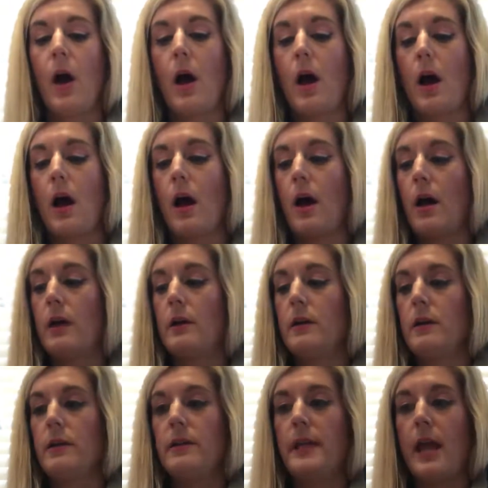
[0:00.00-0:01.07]
Now
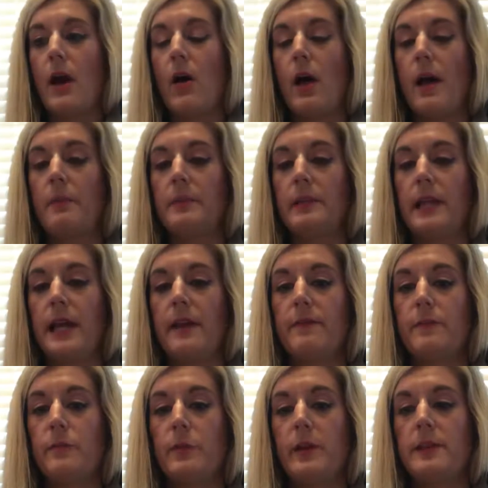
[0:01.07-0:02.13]
I'm
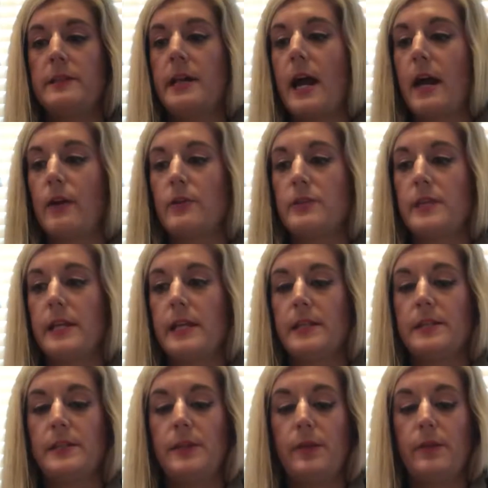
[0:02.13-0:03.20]
left with tired
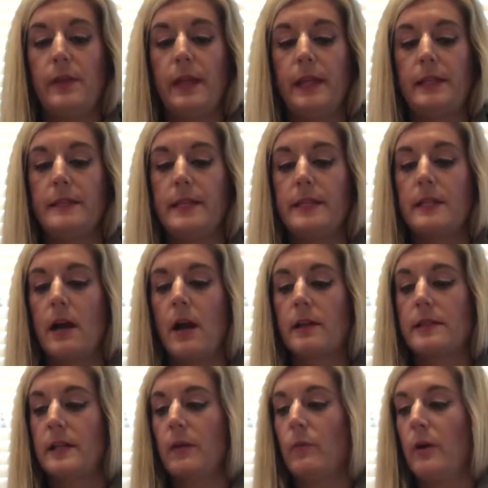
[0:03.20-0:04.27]
skin, soothing,
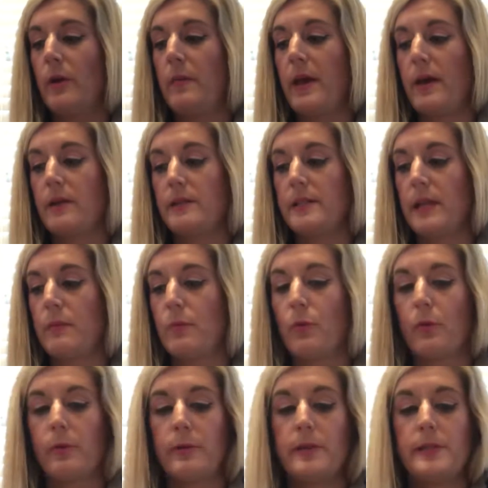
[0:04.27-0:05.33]
detoxing, well-balanced, and
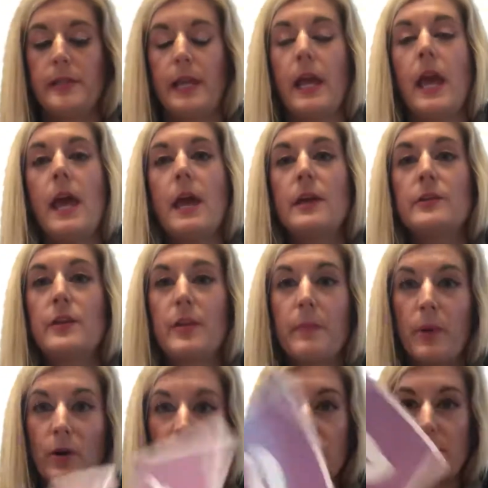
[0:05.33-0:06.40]
pore reducing. So the
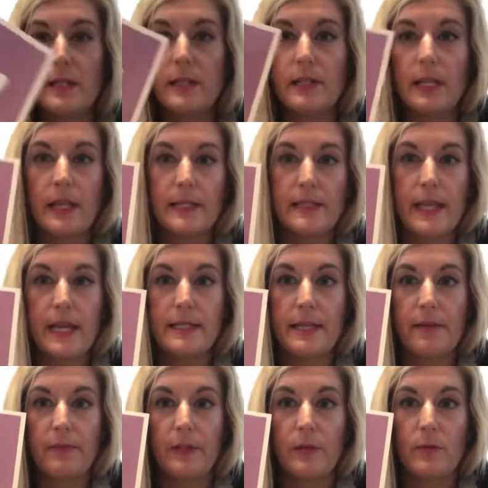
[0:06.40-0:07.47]
person, let's say,
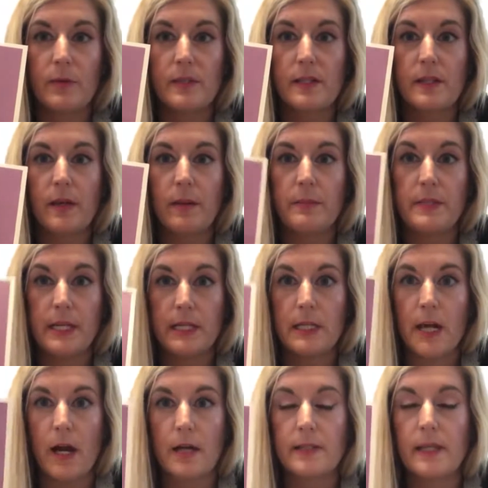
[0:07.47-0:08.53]
definitely wants some
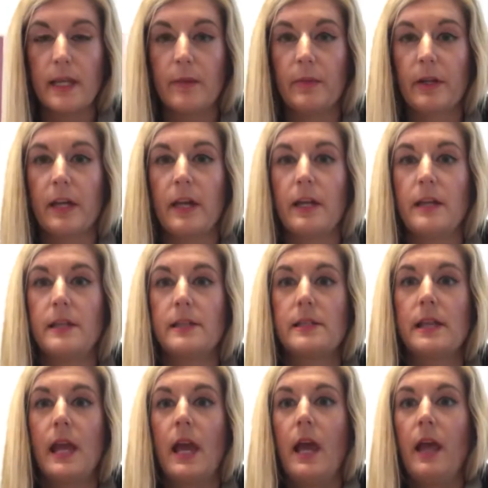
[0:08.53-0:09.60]
detoxing
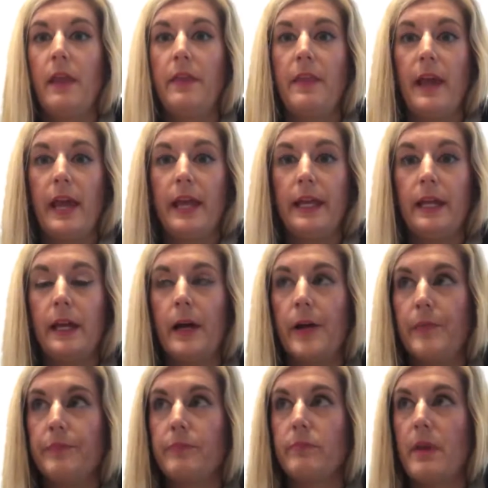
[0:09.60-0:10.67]
because they
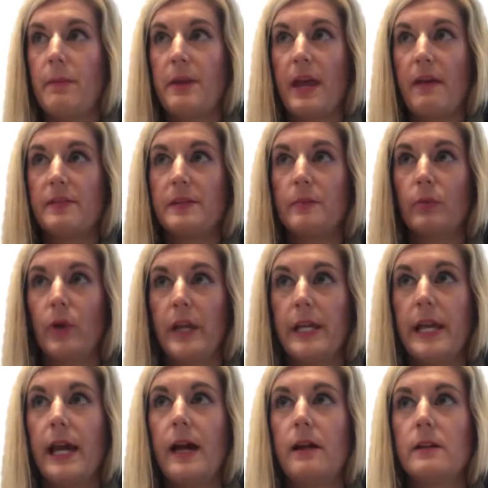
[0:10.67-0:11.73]
maybe have some
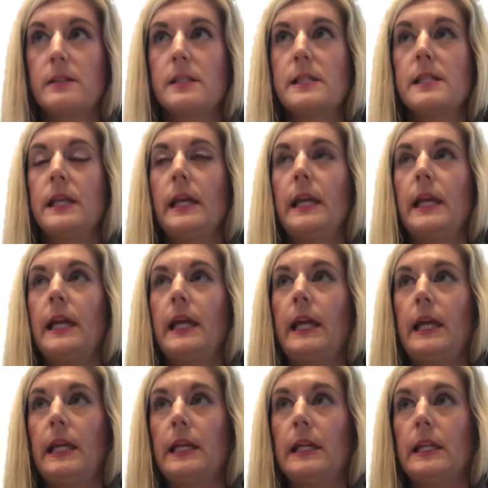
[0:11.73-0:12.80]
breakouts
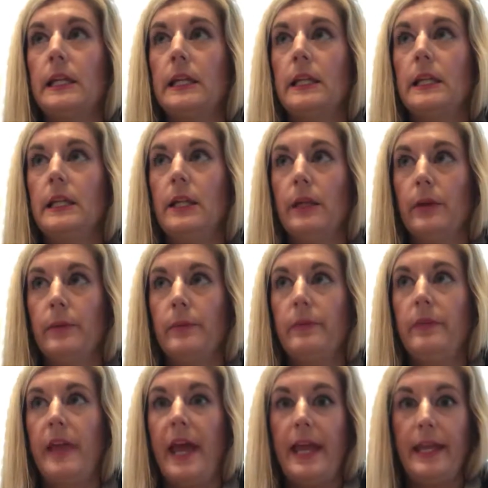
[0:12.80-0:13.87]
and, you know,
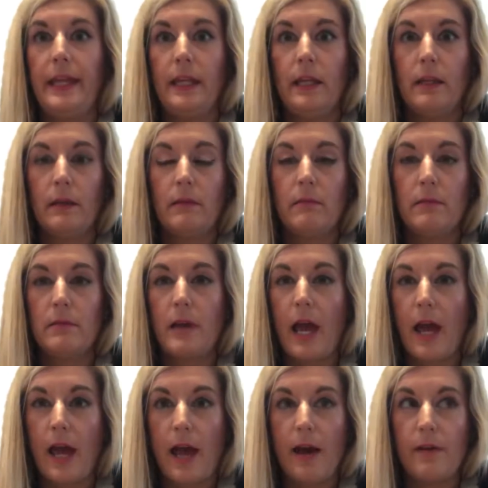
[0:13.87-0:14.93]
they
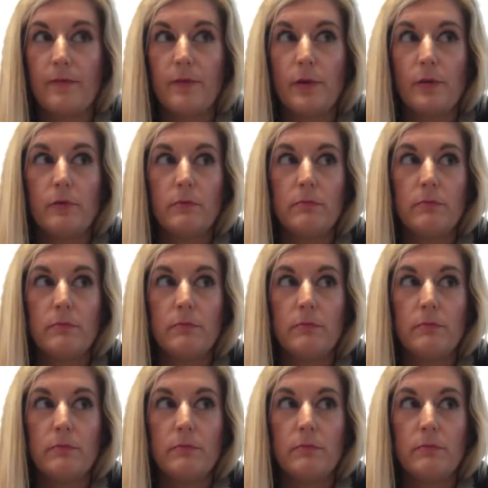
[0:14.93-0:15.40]
have